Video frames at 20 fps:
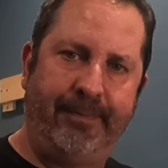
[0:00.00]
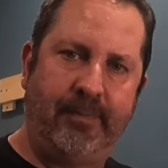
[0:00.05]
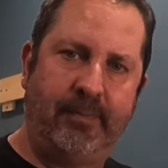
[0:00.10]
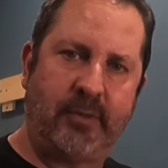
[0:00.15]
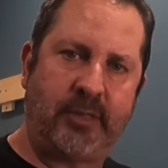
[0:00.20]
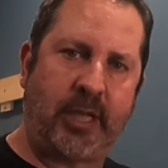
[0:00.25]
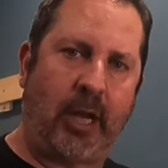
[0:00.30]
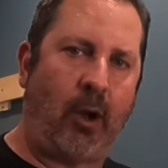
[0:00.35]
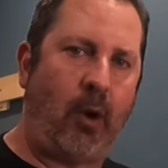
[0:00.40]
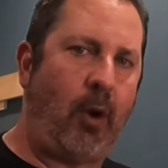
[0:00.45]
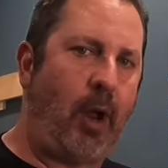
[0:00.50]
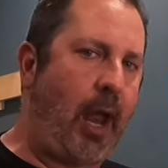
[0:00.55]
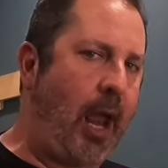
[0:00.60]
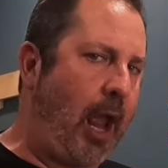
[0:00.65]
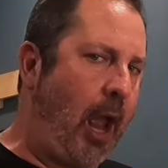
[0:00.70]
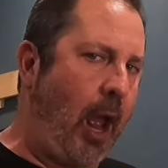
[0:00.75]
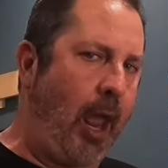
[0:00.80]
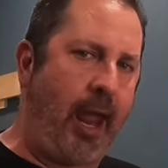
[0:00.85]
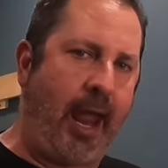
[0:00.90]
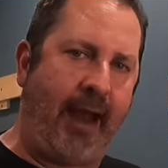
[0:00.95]
So
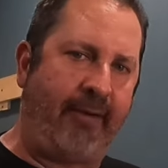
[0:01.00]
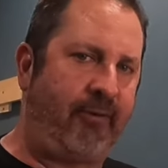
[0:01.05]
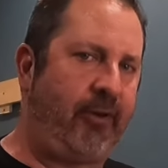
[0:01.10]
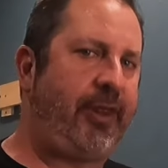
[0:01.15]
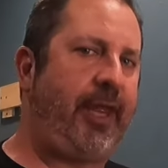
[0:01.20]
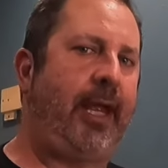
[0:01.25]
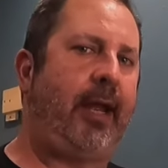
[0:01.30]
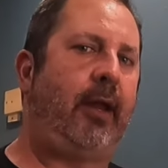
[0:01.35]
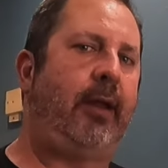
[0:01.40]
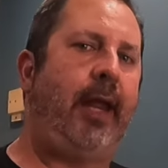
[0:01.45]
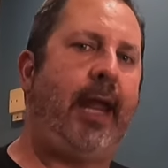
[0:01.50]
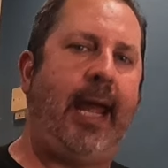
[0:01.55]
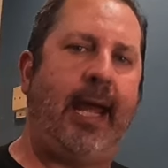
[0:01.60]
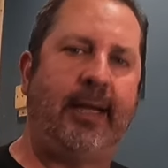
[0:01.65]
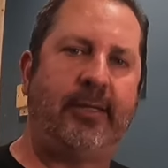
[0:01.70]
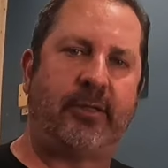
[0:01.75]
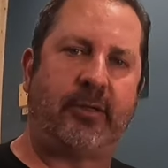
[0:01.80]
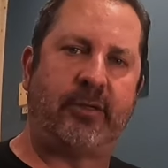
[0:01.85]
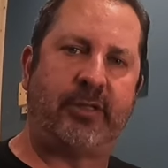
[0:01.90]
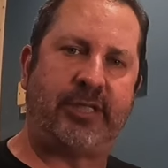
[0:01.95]
everything on the
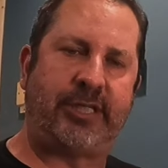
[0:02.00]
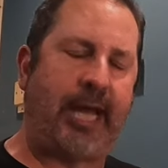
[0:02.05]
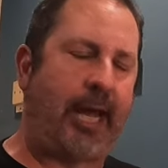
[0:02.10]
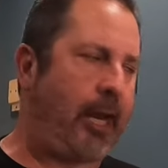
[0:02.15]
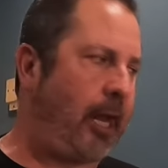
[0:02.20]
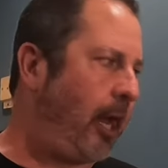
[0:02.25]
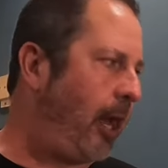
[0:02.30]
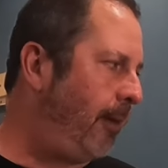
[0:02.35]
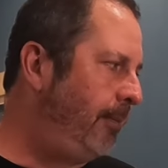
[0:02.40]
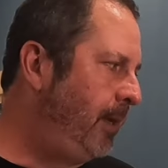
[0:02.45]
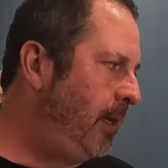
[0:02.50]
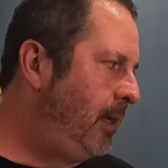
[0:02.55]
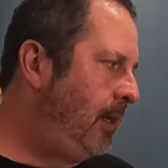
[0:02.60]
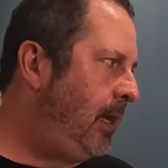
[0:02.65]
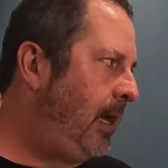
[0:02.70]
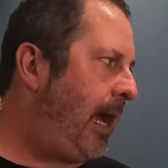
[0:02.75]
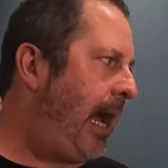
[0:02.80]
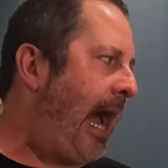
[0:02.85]
heads are set up.